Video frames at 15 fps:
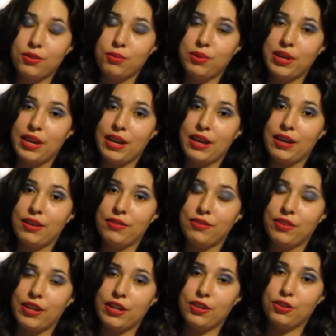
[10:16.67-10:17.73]
We have
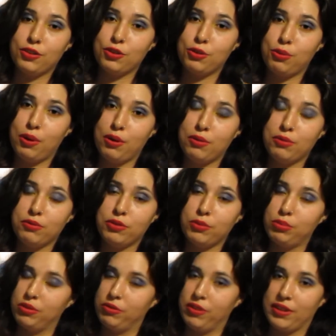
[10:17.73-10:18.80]
another quote from
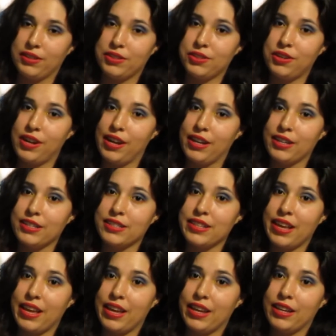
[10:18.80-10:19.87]
Professor X
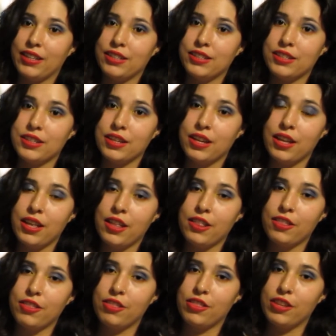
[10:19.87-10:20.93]
and
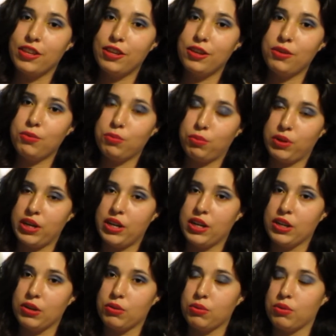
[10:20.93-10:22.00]
the
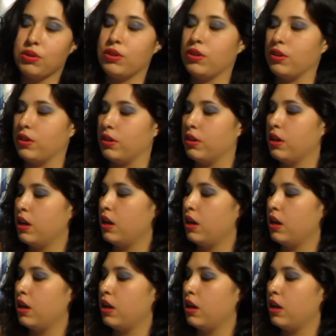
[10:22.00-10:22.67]
reading order.